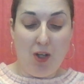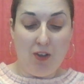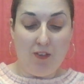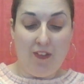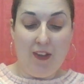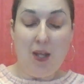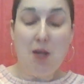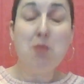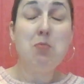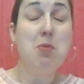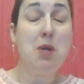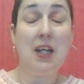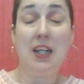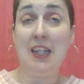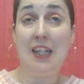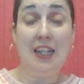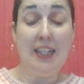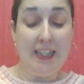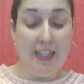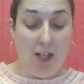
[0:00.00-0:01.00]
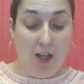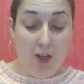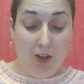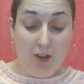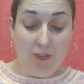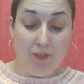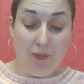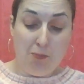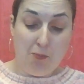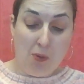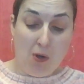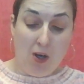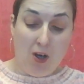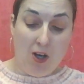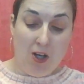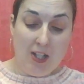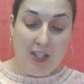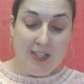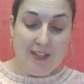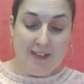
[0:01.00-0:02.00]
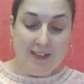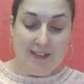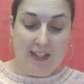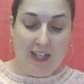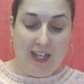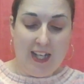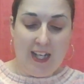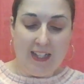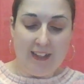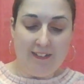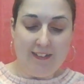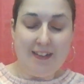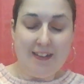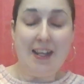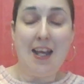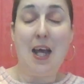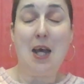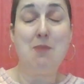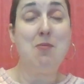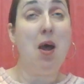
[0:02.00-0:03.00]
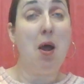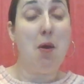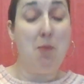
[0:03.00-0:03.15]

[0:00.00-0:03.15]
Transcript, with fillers: are typically overpriced and um,